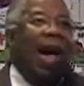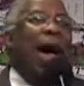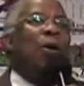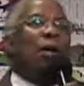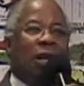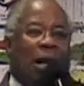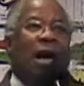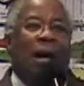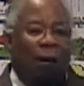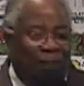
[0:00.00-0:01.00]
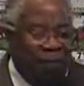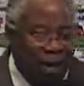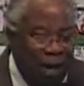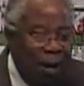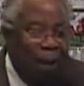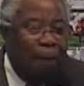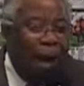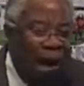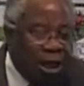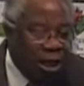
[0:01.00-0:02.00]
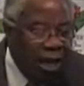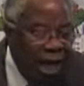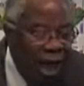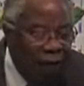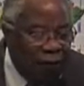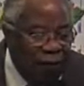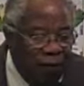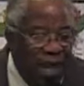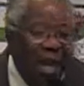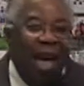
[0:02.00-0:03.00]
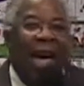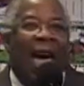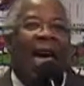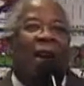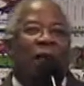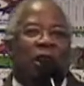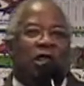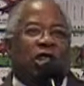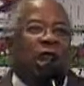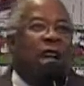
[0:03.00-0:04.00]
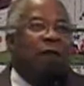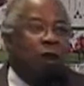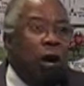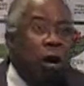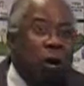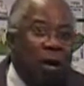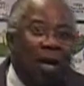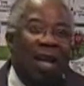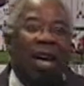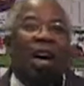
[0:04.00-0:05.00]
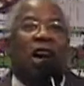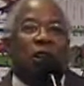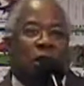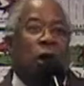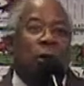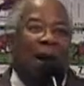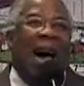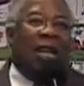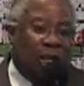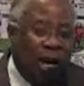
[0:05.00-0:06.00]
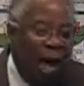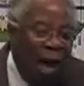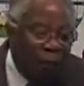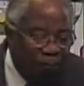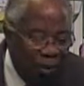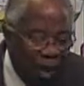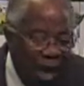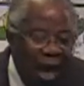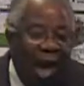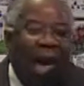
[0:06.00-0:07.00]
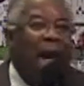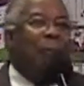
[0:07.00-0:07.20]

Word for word: I will come myself yes. and receive you yes. to myself yes.